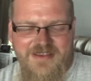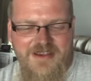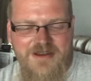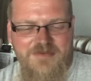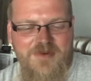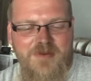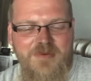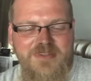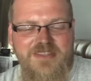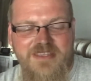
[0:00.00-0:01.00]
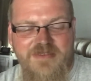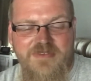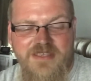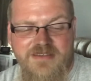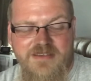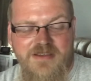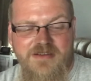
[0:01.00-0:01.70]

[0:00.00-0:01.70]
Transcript: I want to give this